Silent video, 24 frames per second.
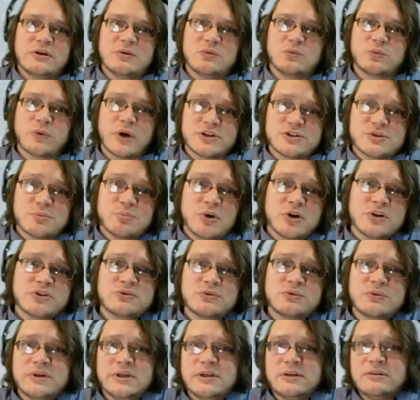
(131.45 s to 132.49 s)
Roger
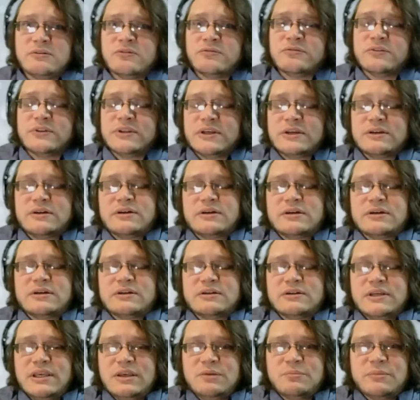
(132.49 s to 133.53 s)
Pertwee over the
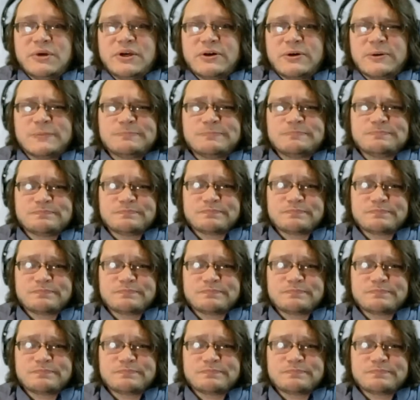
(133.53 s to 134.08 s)
email.